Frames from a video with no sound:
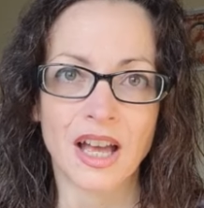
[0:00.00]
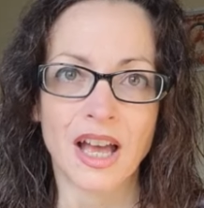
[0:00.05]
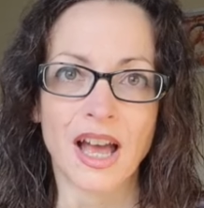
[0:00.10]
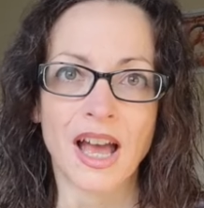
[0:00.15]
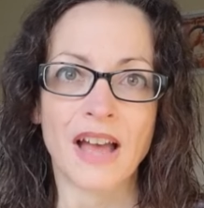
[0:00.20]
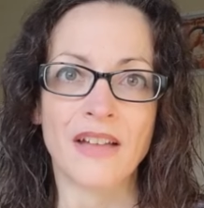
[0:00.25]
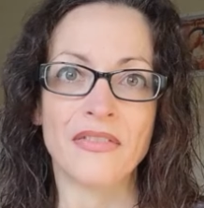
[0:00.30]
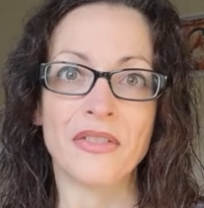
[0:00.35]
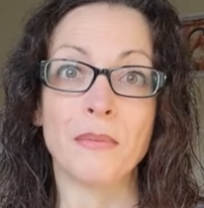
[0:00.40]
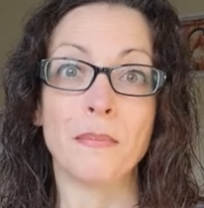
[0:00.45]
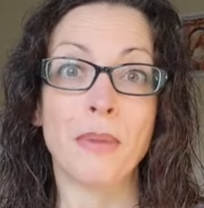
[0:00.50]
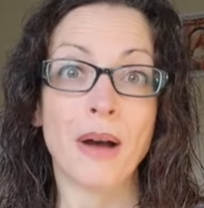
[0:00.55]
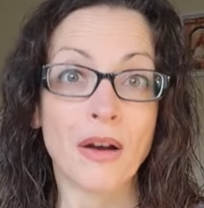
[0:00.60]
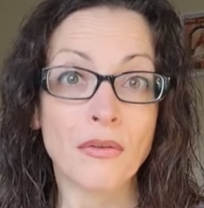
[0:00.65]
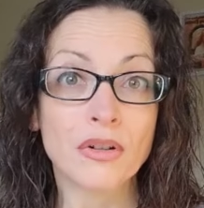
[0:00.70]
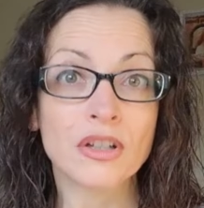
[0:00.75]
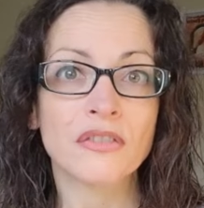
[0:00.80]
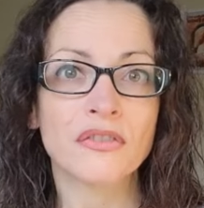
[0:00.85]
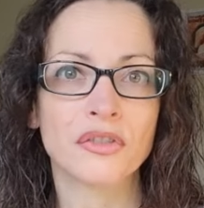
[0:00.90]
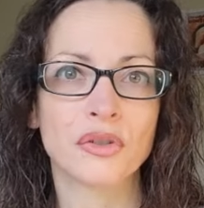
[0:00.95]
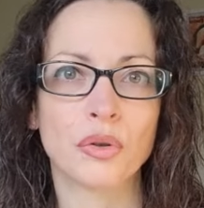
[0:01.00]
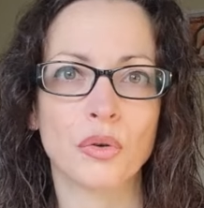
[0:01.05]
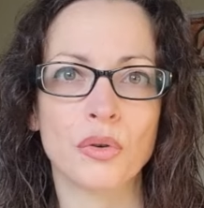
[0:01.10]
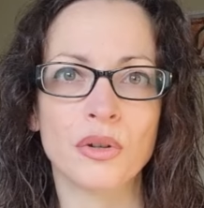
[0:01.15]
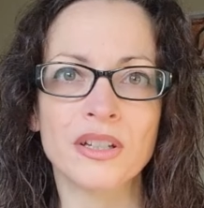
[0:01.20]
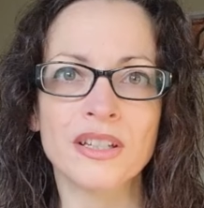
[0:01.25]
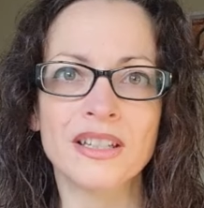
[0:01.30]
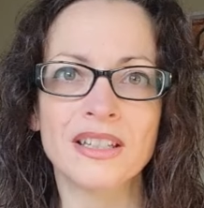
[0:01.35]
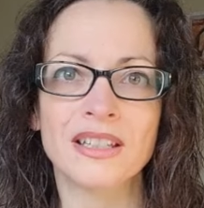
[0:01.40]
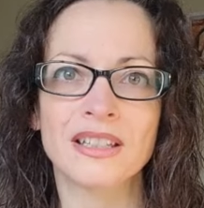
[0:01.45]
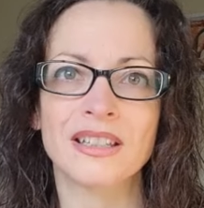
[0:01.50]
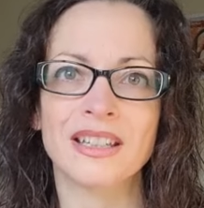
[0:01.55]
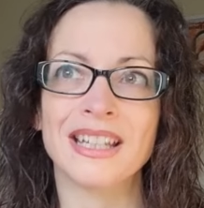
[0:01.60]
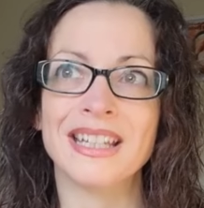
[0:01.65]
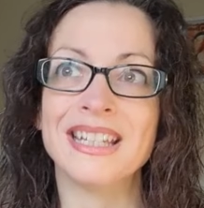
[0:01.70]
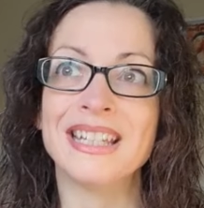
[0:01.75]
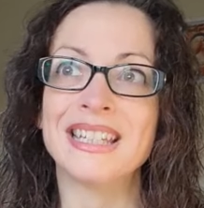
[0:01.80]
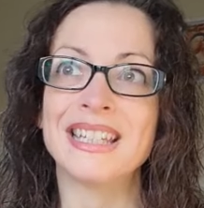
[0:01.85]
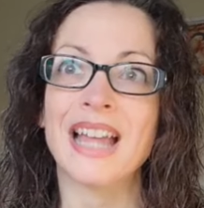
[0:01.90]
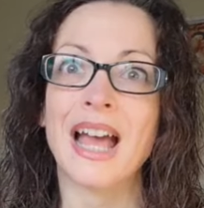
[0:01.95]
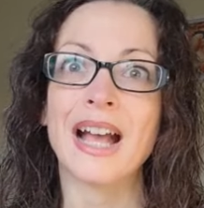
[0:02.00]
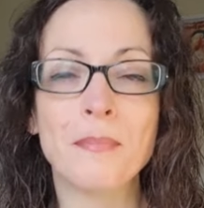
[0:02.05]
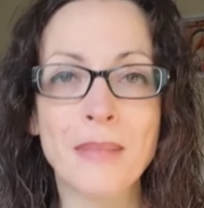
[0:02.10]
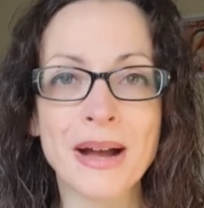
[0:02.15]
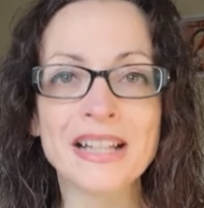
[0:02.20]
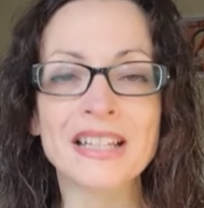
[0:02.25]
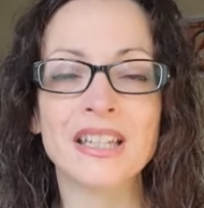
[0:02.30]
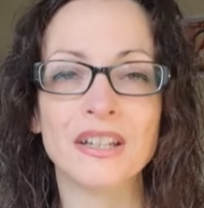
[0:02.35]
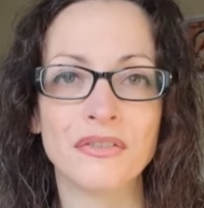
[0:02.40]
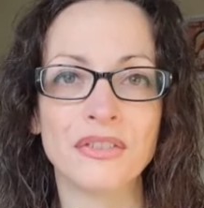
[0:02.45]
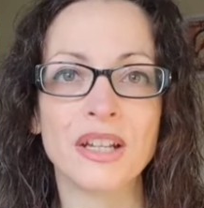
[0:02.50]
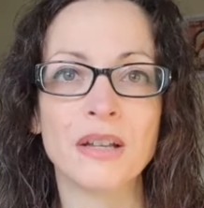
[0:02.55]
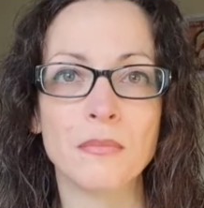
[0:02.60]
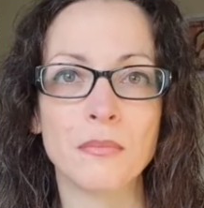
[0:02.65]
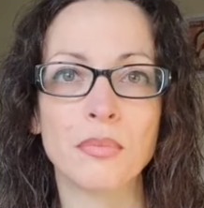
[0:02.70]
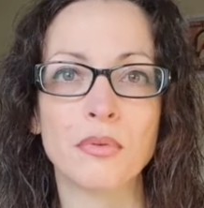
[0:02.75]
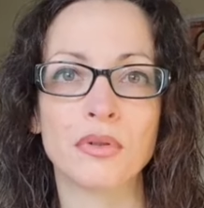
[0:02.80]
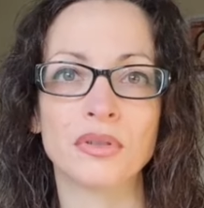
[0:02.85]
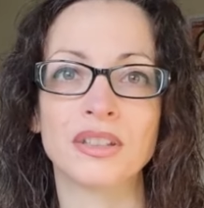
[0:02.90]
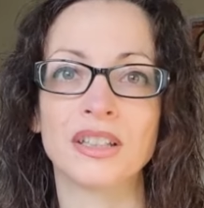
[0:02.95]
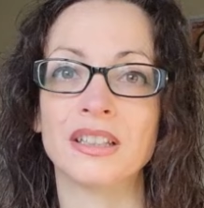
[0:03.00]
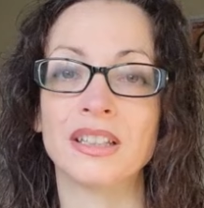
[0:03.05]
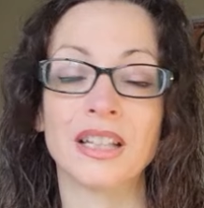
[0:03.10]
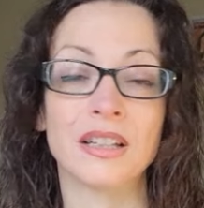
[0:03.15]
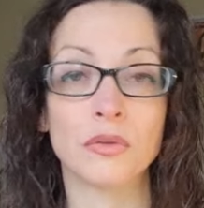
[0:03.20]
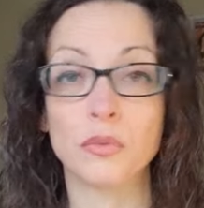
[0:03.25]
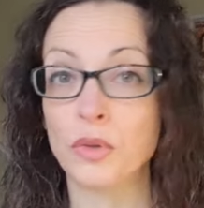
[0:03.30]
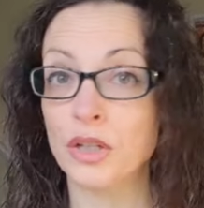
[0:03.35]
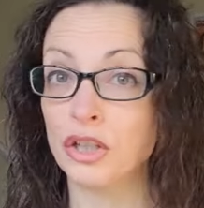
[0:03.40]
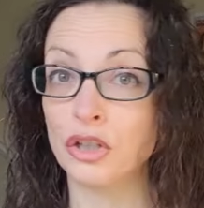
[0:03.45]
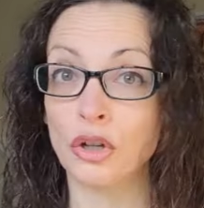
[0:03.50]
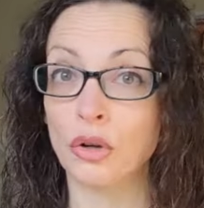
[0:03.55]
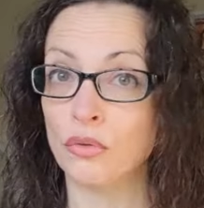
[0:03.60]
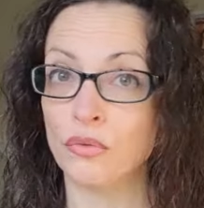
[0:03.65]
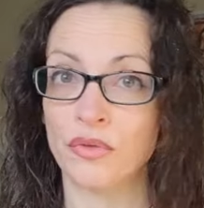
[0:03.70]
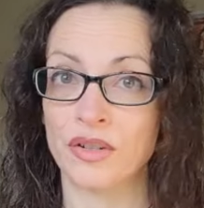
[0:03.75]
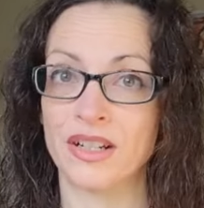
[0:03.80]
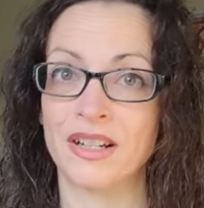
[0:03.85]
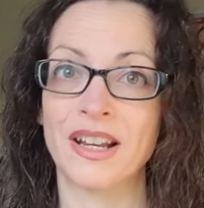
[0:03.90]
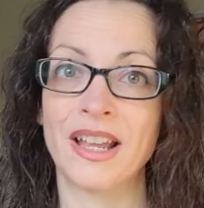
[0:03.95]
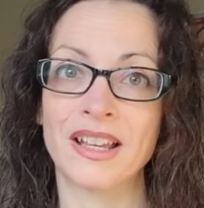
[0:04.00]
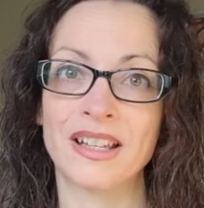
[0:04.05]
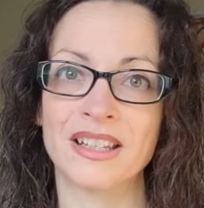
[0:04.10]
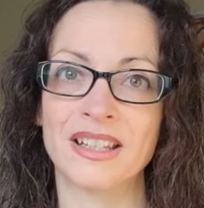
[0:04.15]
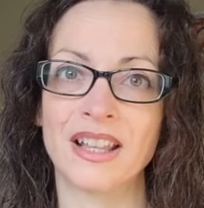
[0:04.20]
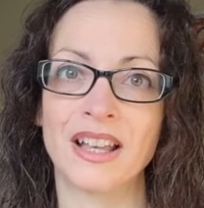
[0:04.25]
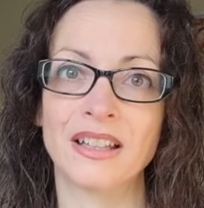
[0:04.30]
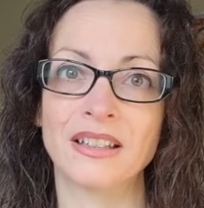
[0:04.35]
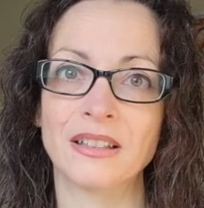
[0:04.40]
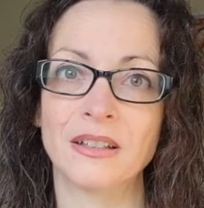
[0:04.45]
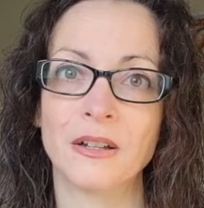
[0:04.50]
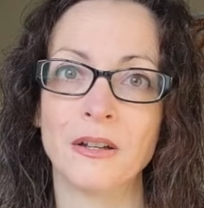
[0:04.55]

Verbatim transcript: And the power of choice is massively important, and we don't realize that.